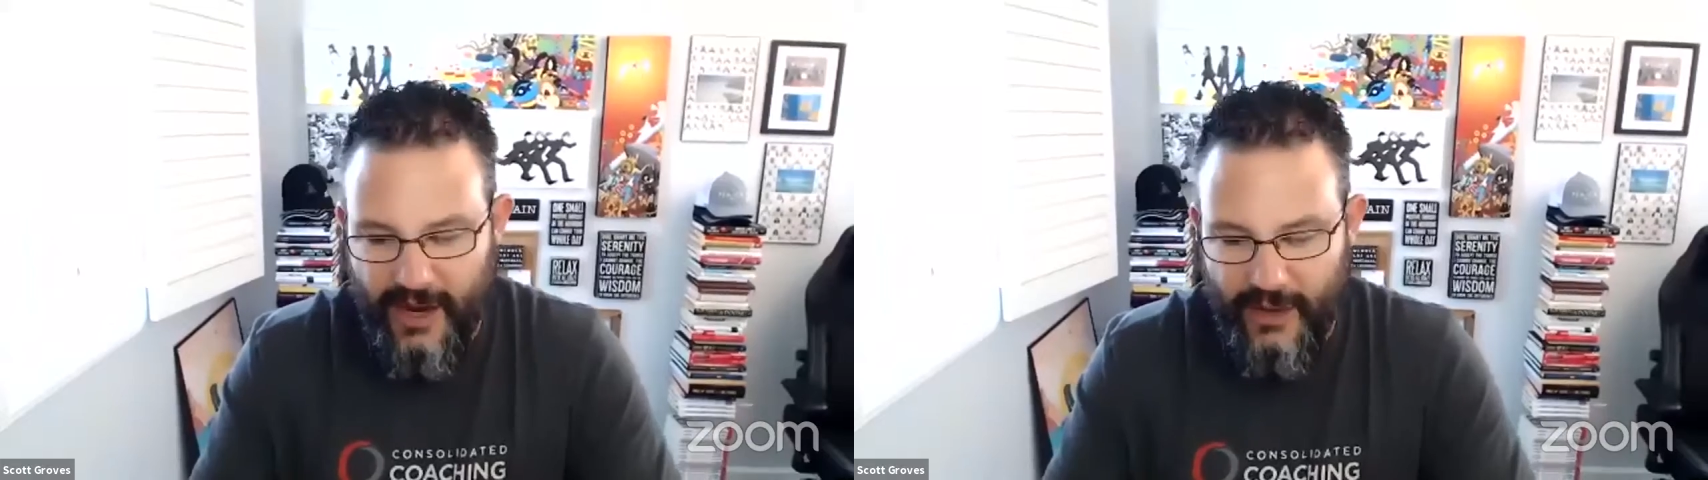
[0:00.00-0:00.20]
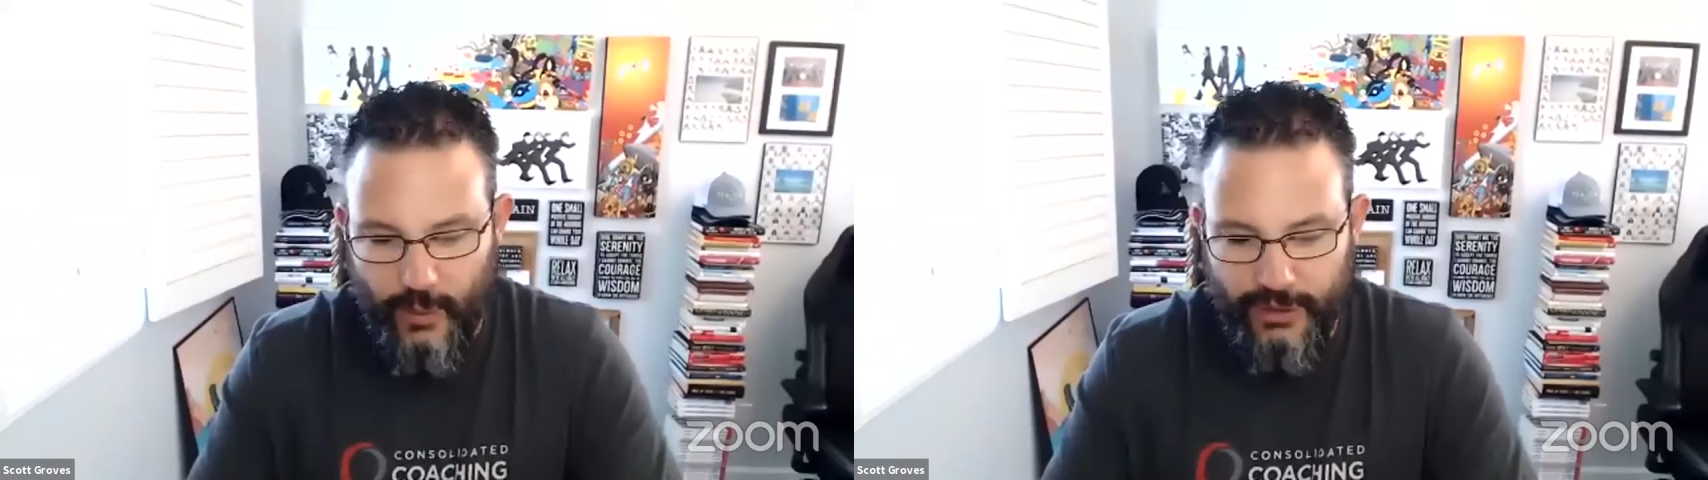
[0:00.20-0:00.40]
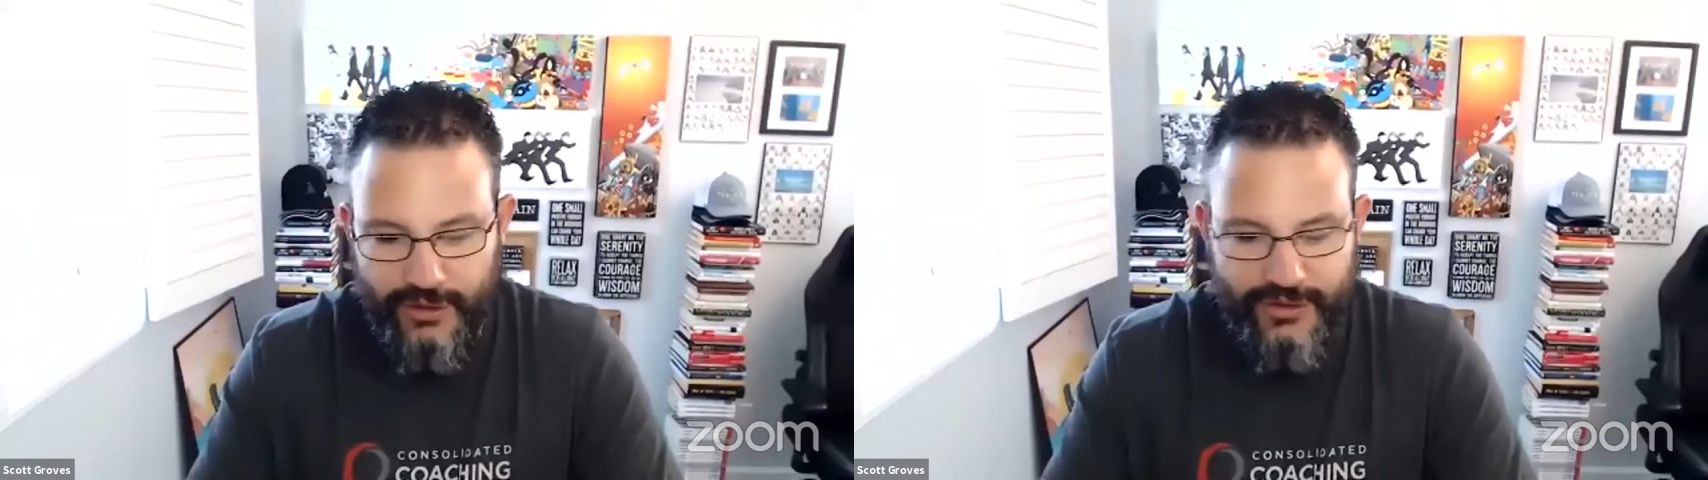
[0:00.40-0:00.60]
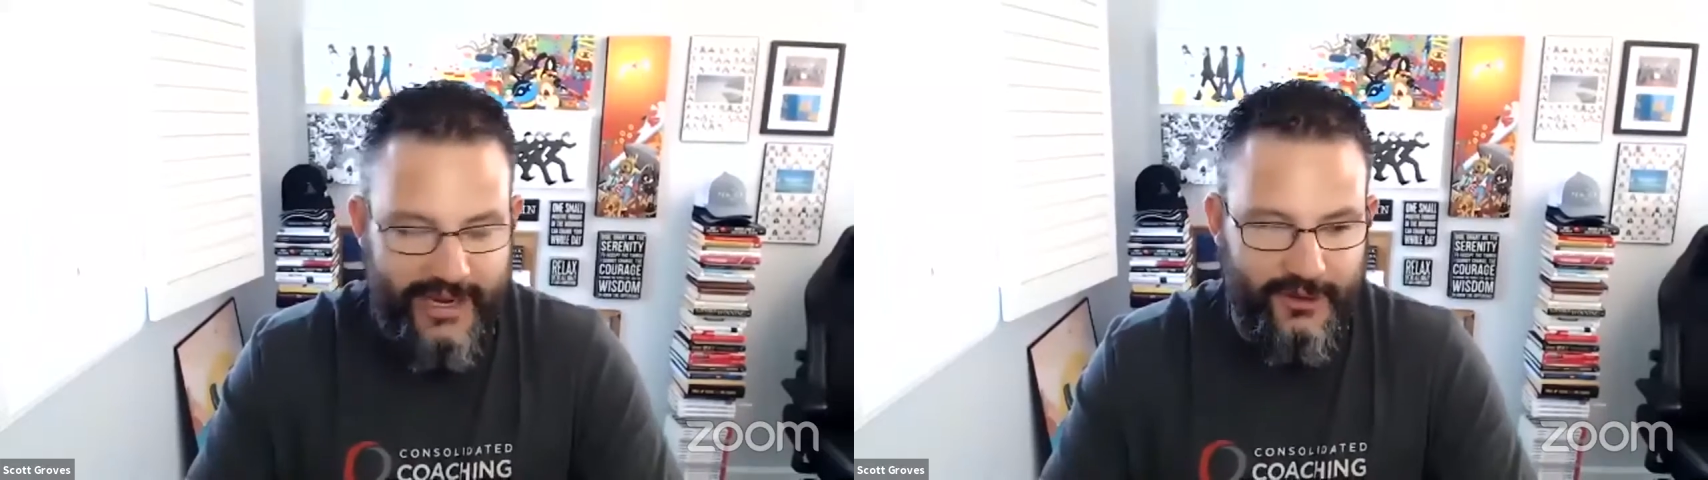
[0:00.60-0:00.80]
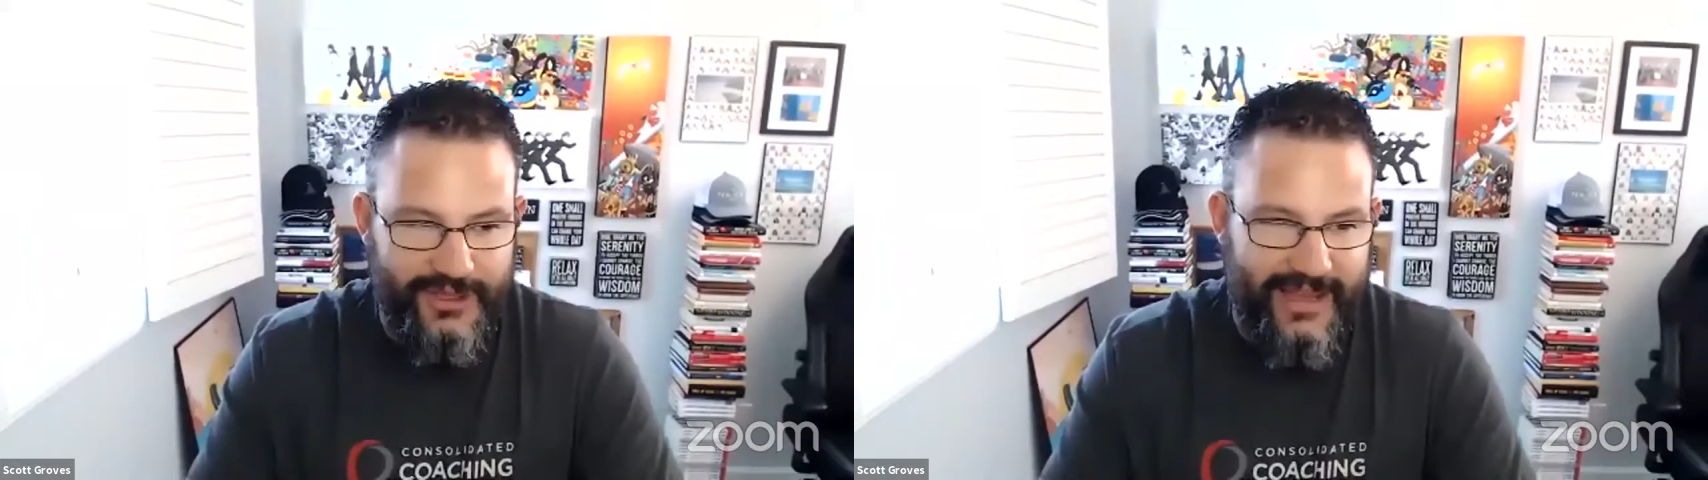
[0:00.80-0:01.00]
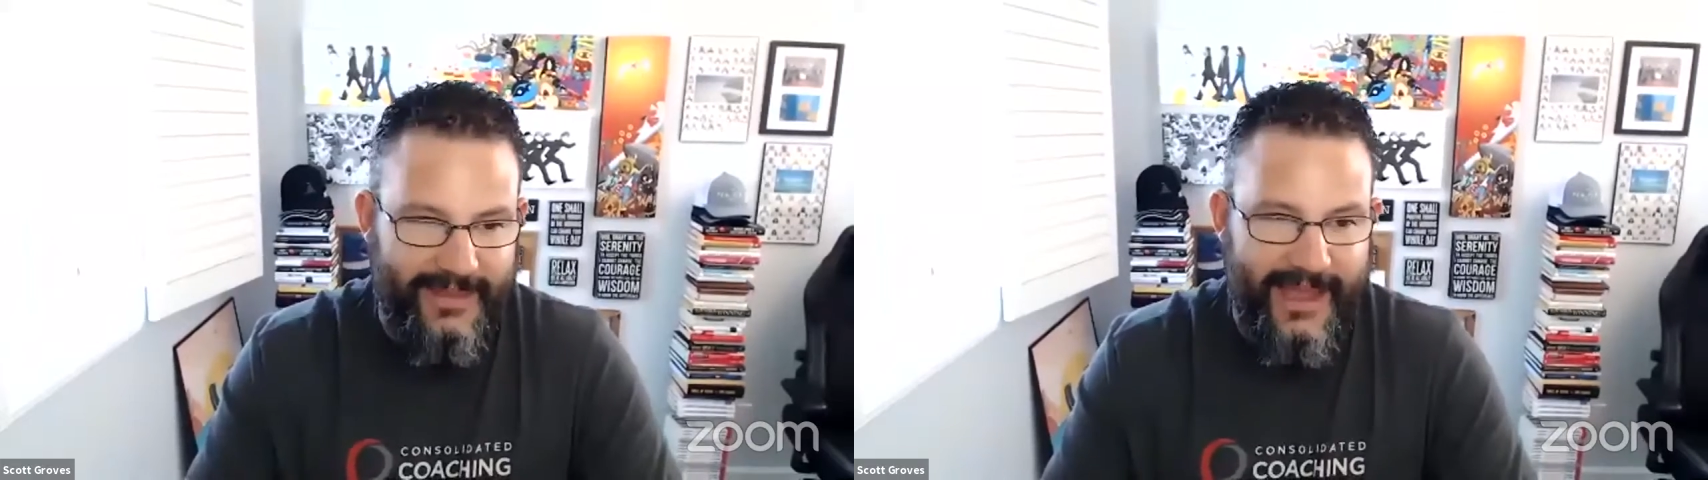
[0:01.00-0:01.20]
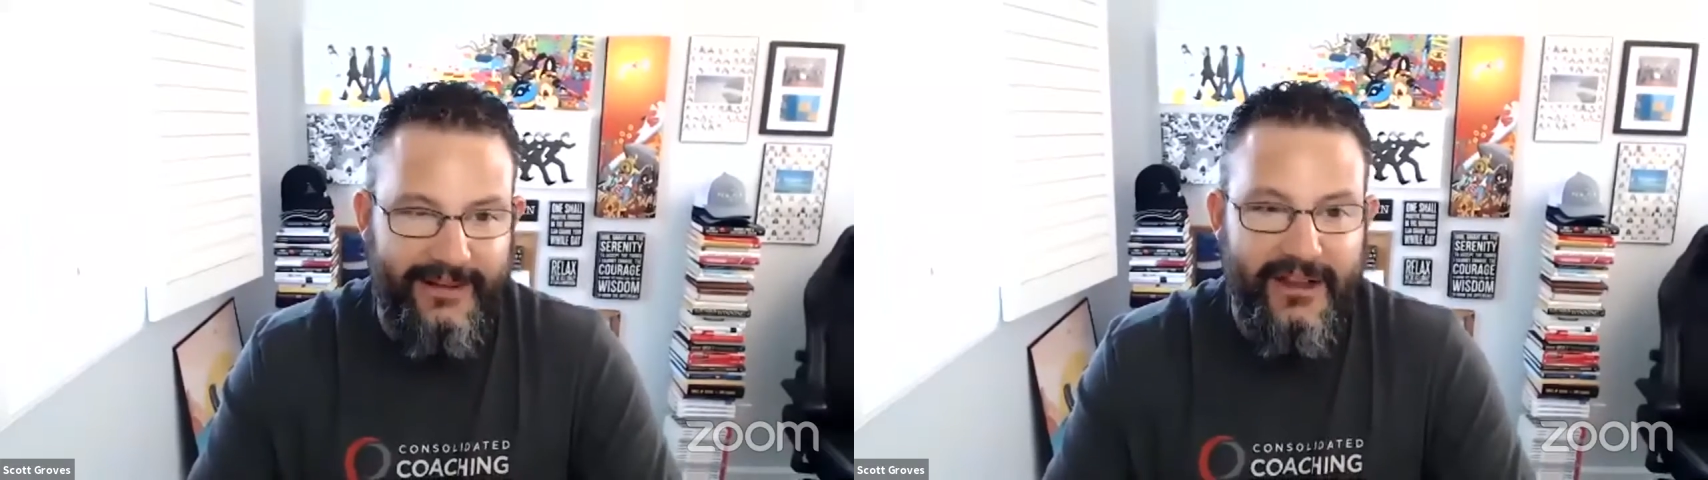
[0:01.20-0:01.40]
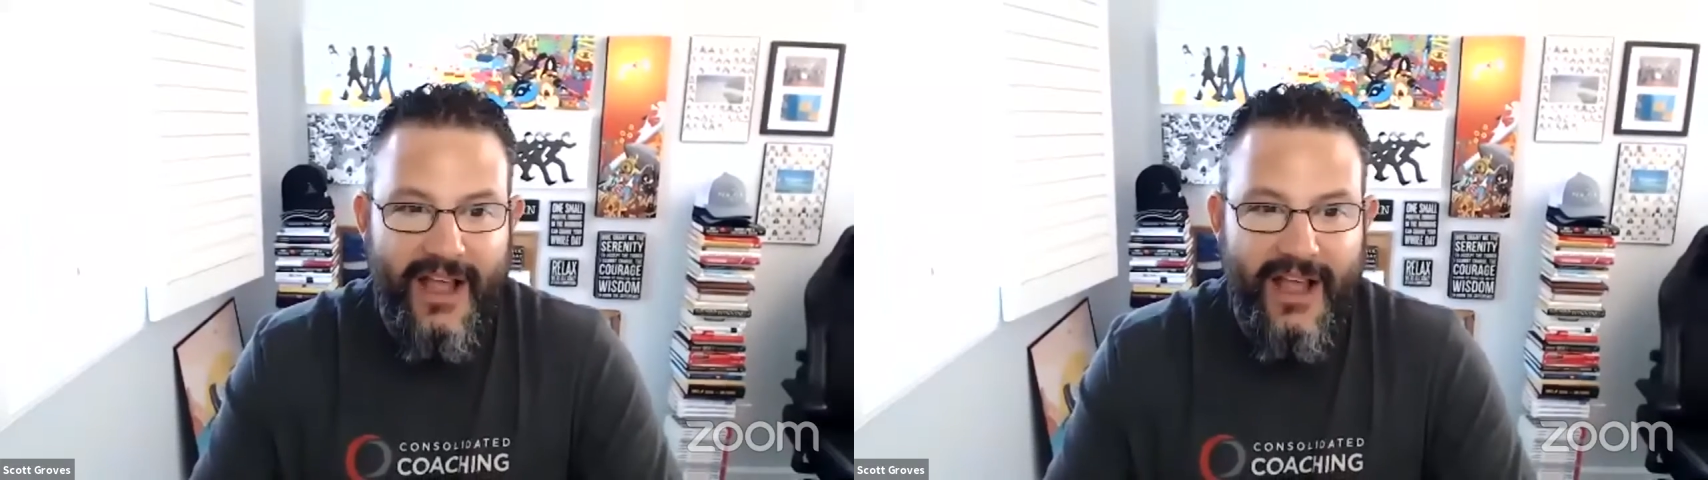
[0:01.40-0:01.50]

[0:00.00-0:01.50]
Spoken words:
on realtors. I understand that.